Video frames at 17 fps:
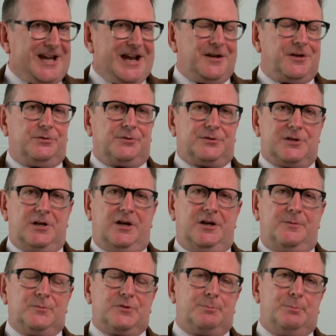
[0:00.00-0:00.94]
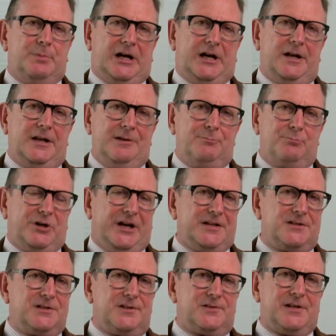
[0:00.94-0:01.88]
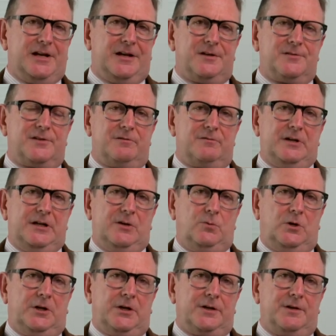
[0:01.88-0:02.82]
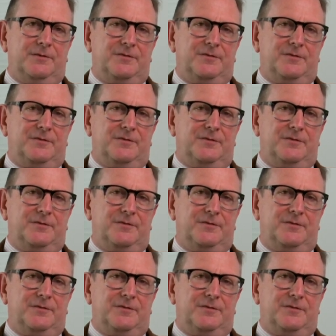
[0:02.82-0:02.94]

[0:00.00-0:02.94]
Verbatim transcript: technical terms, but in practice, how does it really work?